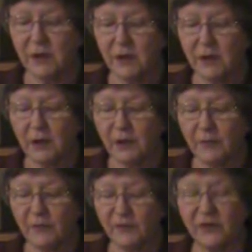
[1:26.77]
You're
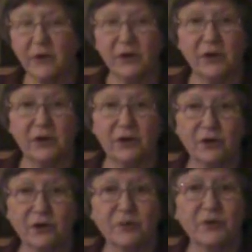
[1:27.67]

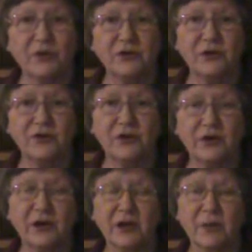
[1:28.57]
going to be
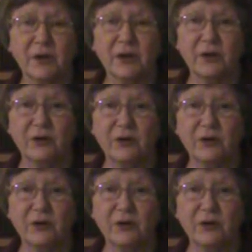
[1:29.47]
talking about